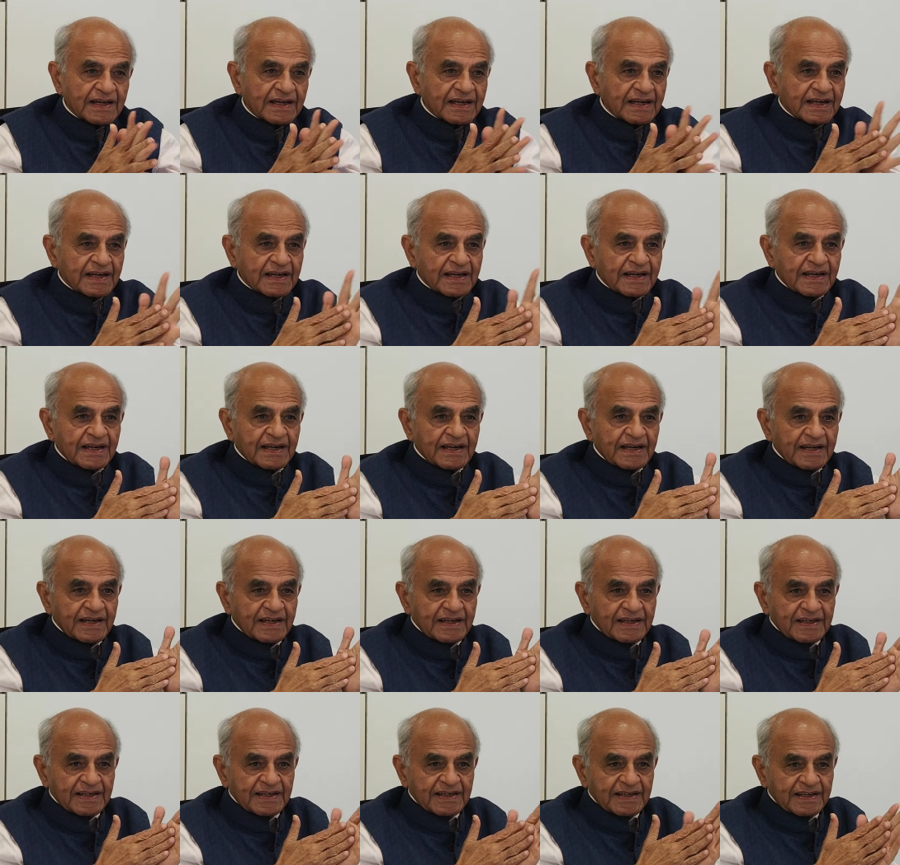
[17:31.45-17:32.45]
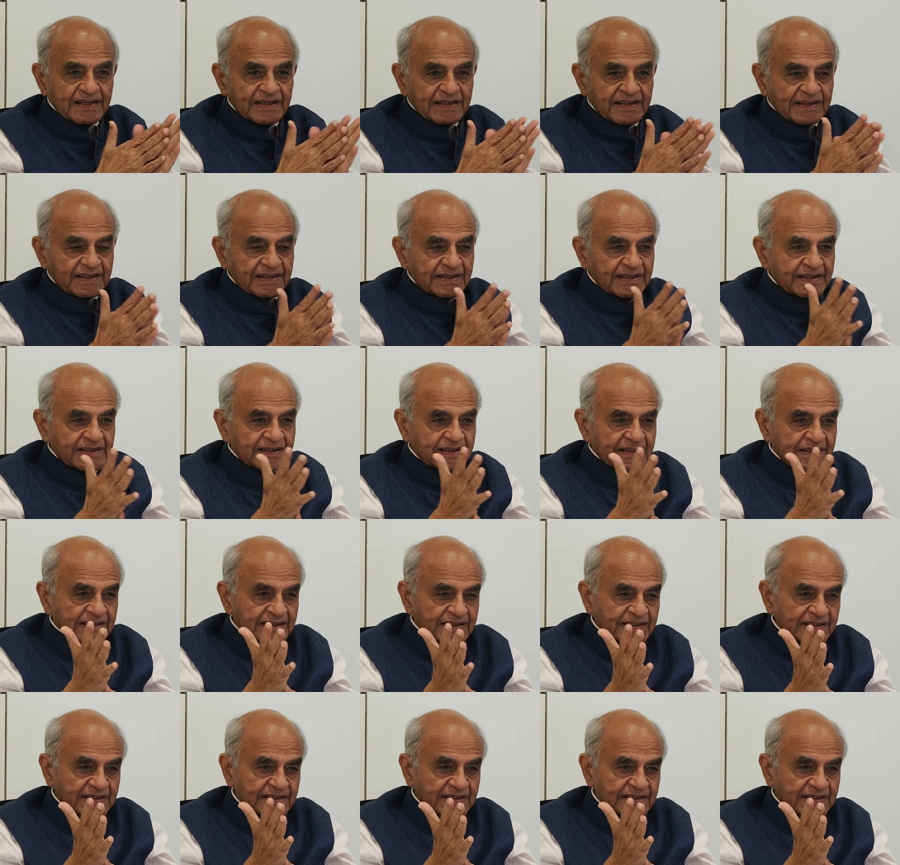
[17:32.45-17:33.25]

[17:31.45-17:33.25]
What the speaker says: Nobody speaks.